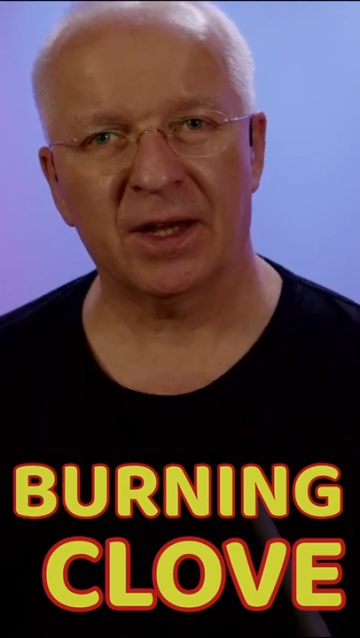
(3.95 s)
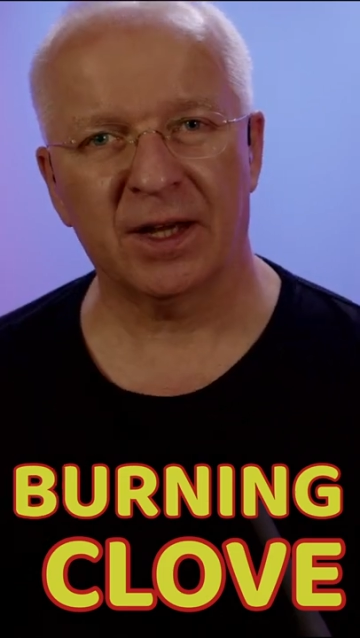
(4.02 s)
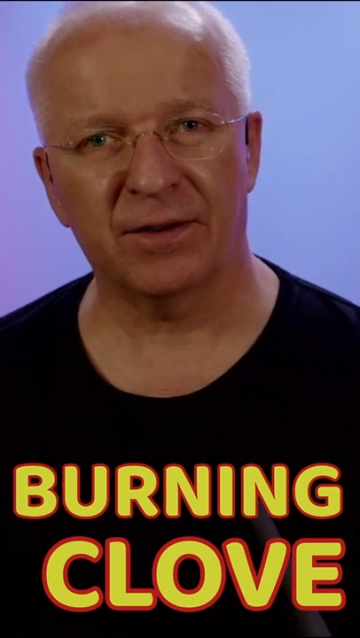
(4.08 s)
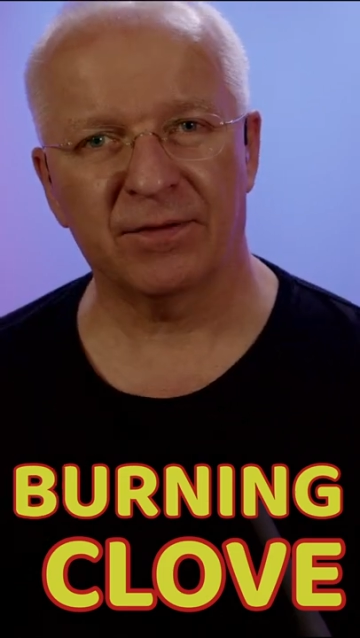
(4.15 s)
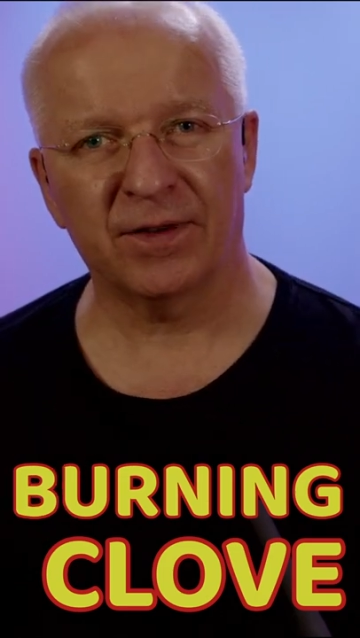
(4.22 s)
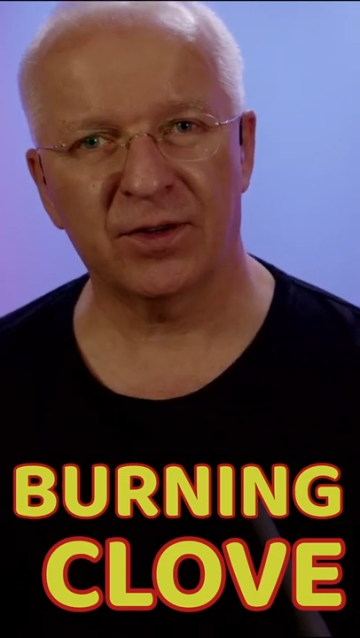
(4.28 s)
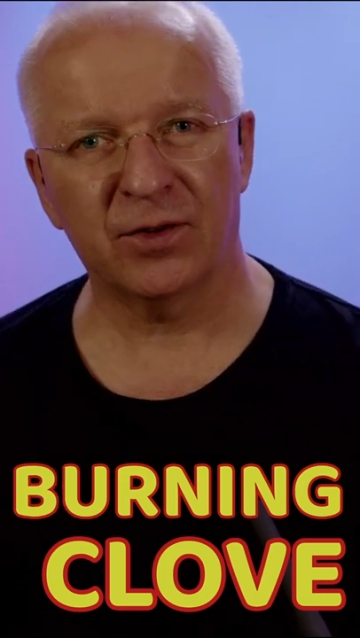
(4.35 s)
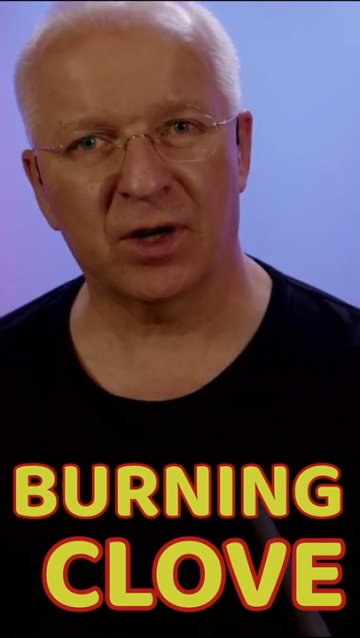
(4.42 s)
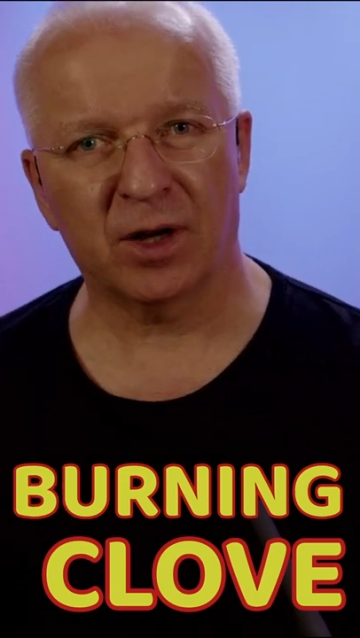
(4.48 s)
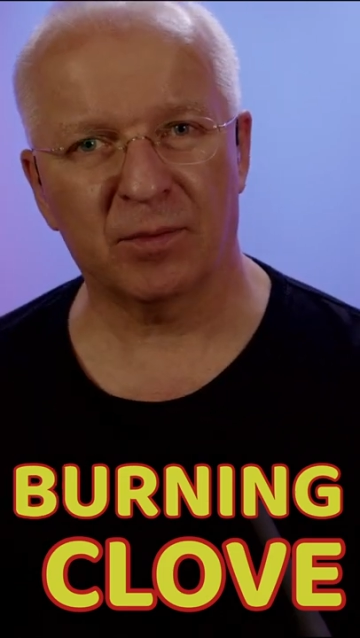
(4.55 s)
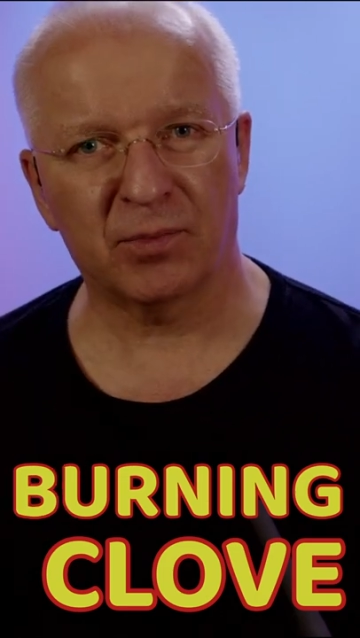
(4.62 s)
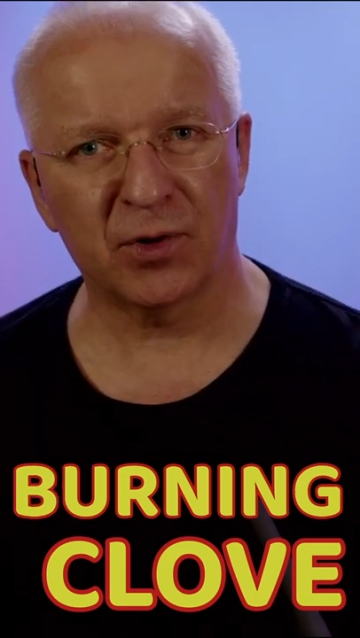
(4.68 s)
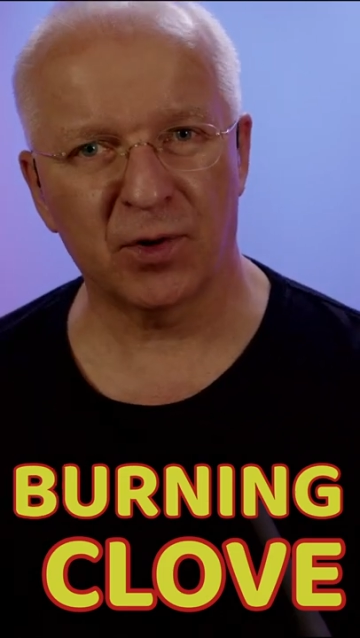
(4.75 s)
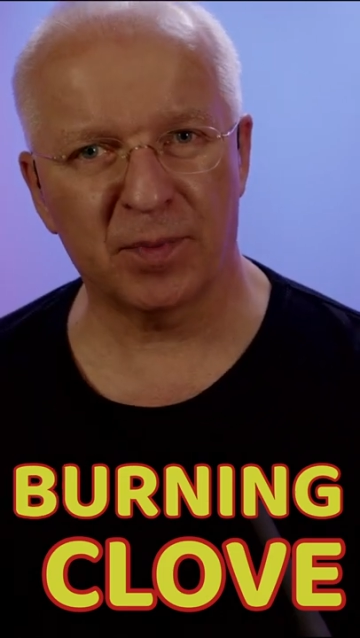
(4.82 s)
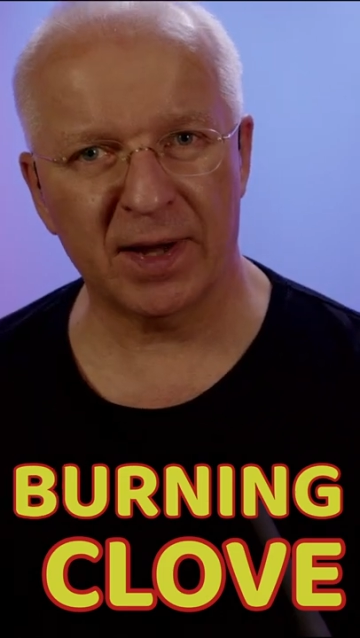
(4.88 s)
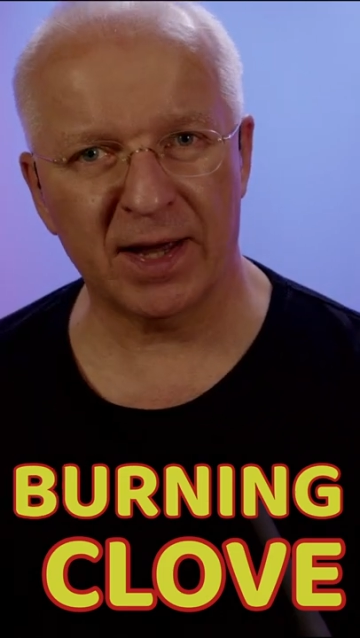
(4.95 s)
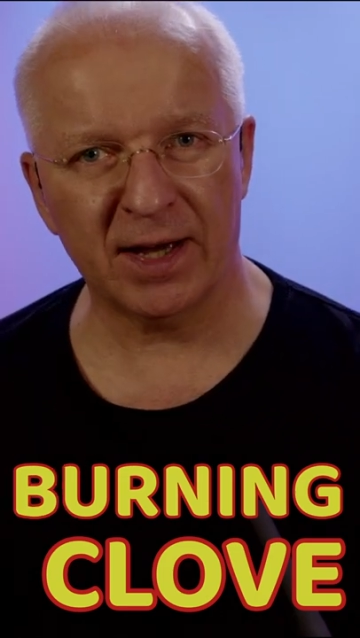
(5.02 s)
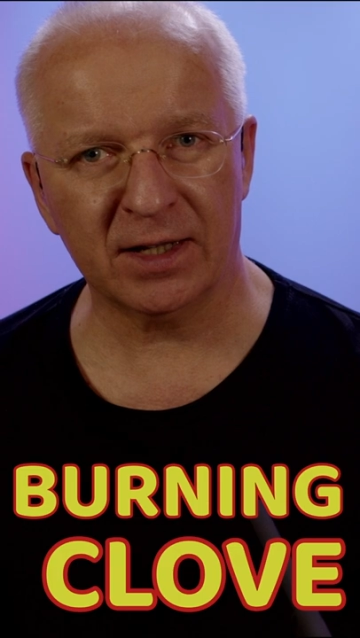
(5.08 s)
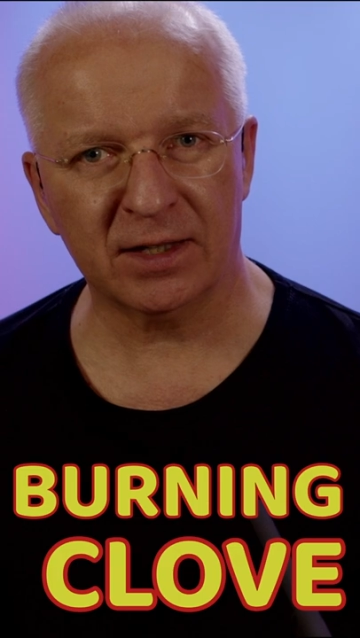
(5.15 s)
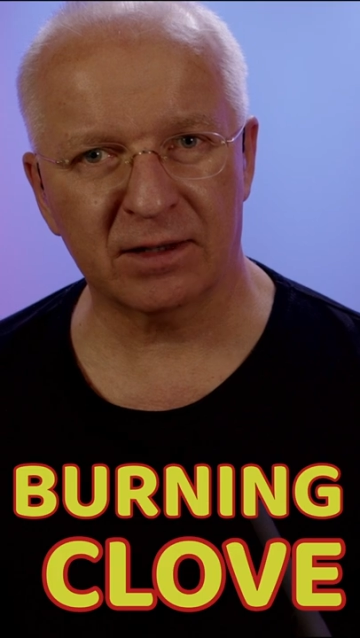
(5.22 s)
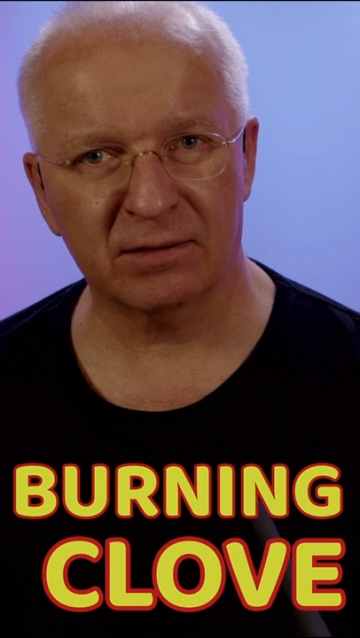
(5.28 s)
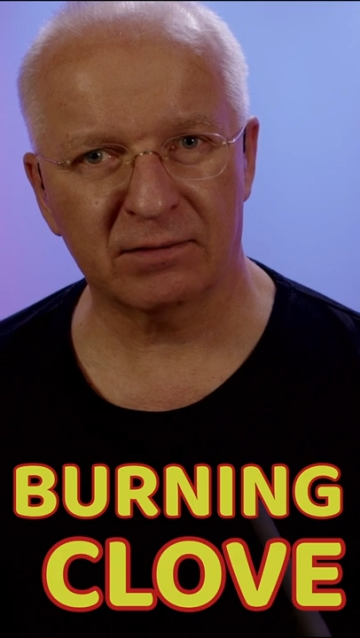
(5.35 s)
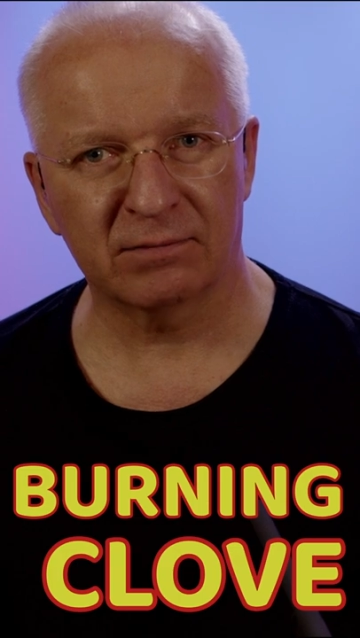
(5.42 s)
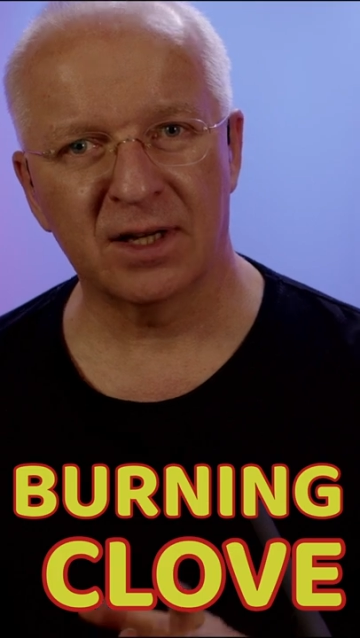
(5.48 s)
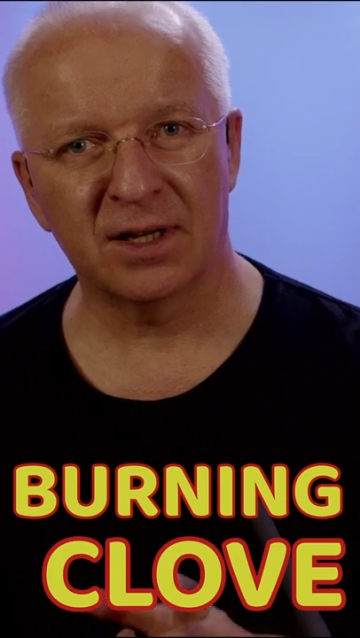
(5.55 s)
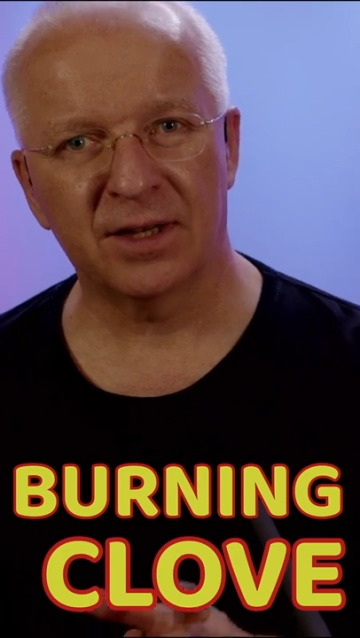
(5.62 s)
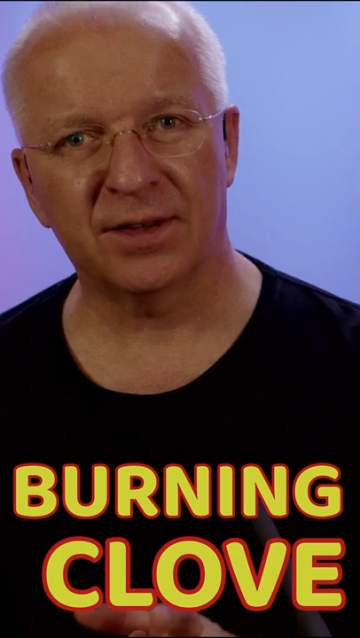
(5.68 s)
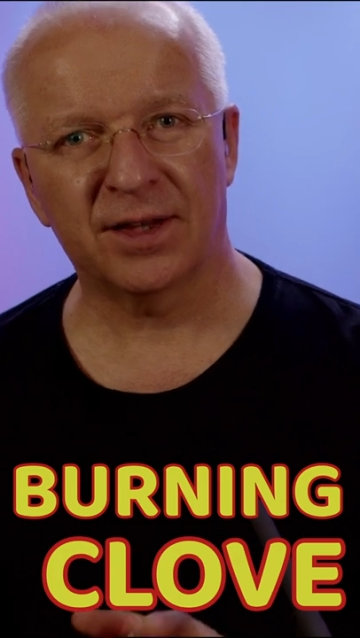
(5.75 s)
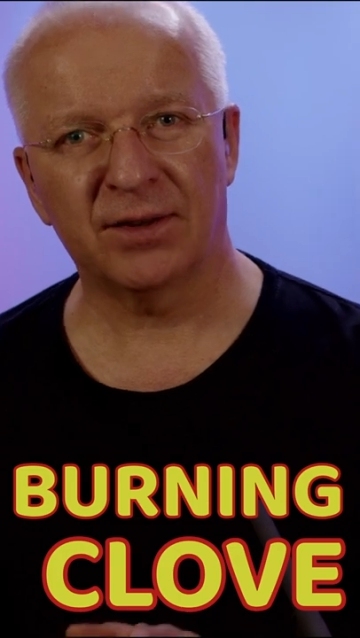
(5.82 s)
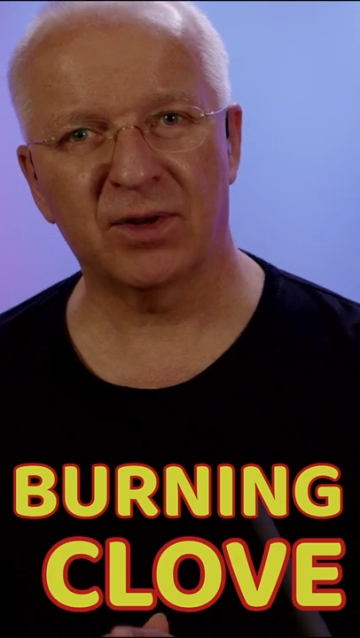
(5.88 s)
And when you are prepared,
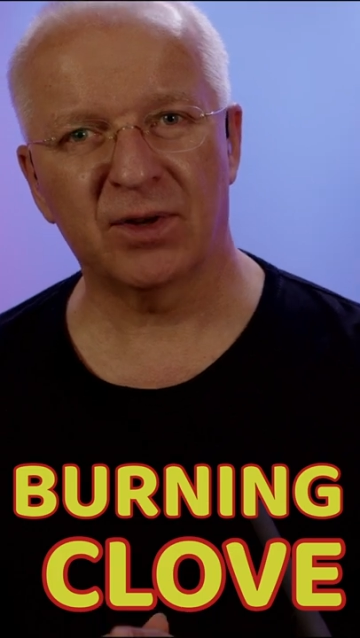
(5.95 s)
then